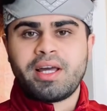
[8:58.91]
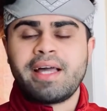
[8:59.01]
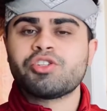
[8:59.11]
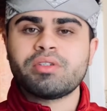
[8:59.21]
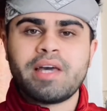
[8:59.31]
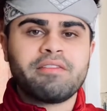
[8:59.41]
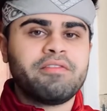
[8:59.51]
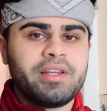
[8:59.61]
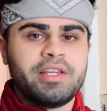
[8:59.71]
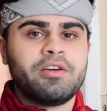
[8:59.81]
I actually have a
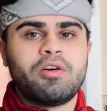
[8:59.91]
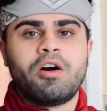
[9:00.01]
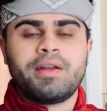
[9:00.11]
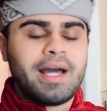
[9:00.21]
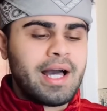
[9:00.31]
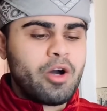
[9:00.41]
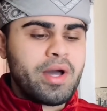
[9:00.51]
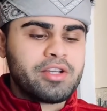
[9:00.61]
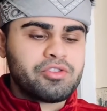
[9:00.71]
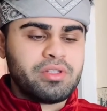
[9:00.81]
video on how
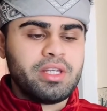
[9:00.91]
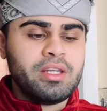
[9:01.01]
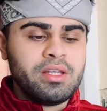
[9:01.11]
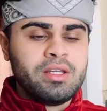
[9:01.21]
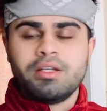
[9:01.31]
I actually